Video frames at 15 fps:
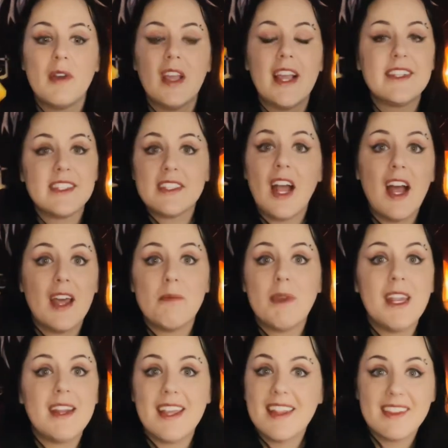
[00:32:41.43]
It's not
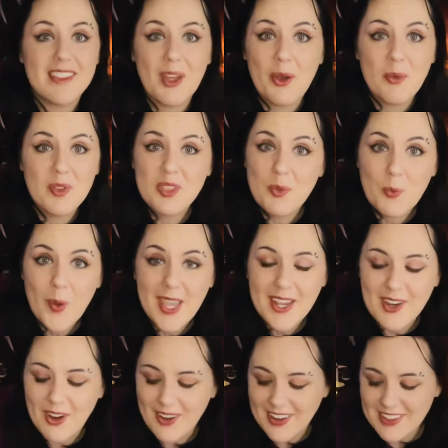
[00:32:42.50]
immediate though with the weight
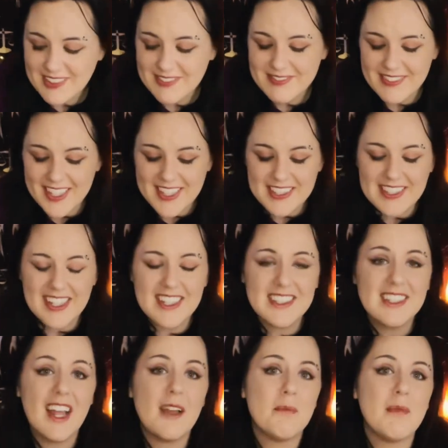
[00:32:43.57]
card. Like I said, it's
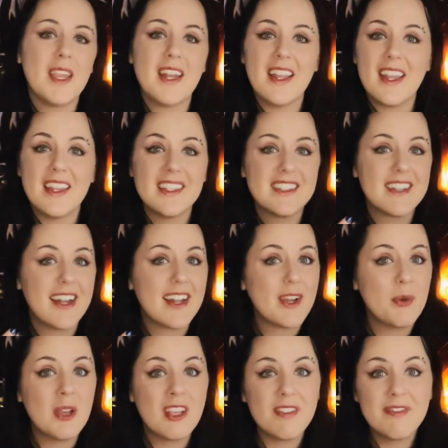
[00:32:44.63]
not immediate. It's not a
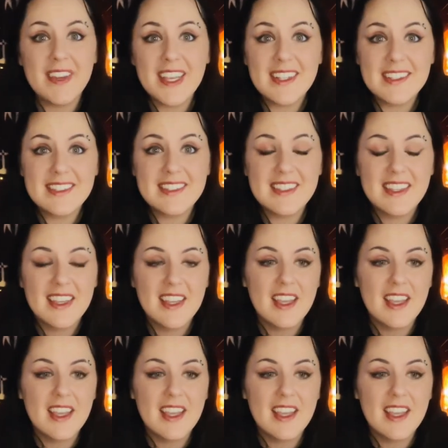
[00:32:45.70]
quick fix.